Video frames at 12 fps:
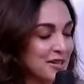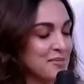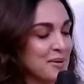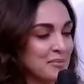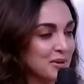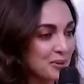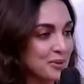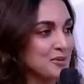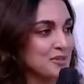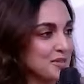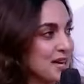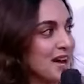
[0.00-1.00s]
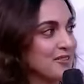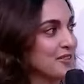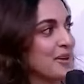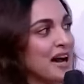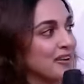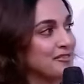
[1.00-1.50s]
remember, no, you just have to
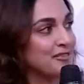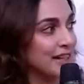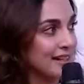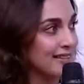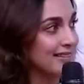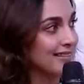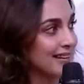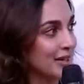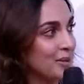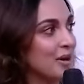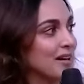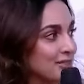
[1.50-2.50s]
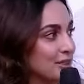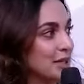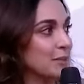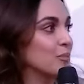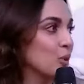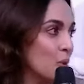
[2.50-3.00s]
have faith and you have to
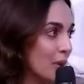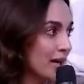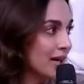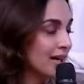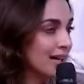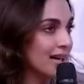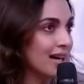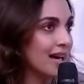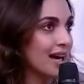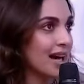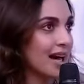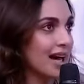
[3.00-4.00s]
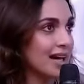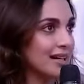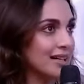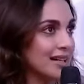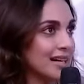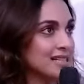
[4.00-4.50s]
keep going.
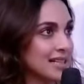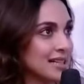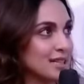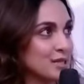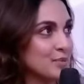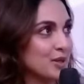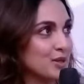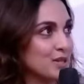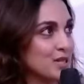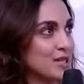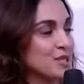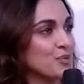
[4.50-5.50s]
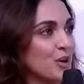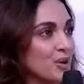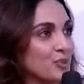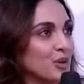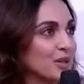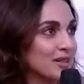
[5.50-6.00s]
And I say this because this is
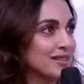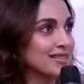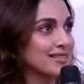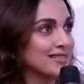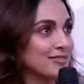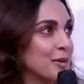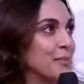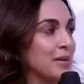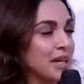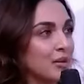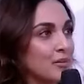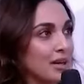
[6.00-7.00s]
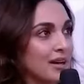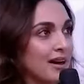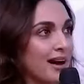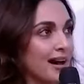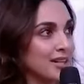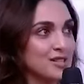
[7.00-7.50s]
what worked for me when
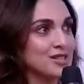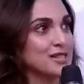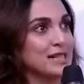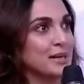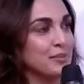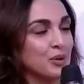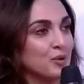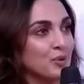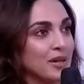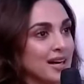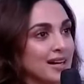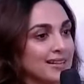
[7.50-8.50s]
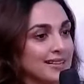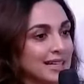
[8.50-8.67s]
I just debuted and